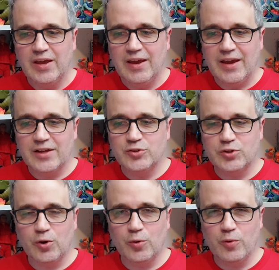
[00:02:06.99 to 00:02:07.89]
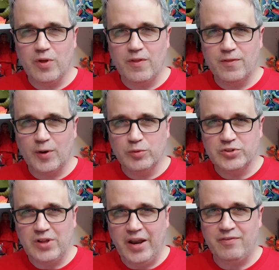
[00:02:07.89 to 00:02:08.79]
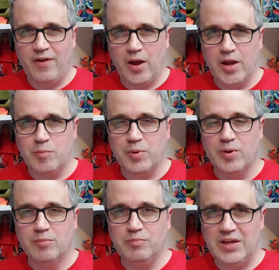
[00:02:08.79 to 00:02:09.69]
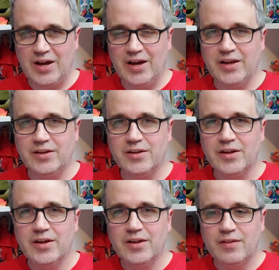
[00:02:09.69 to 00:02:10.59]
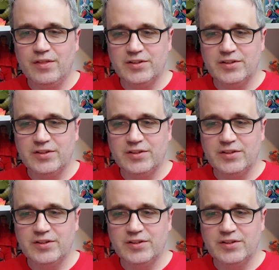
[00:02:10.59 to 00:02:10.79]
And so there was a lot of hype behind this